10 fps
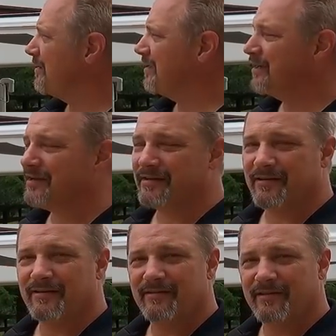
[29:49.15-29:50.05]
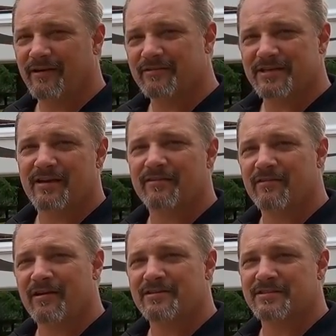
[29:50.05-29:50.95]
and the other side of the
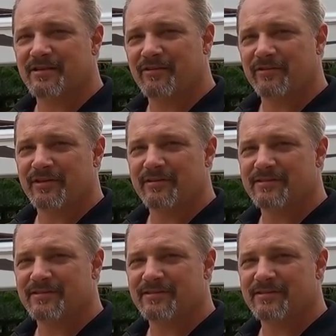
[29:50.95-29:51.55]
garage is the only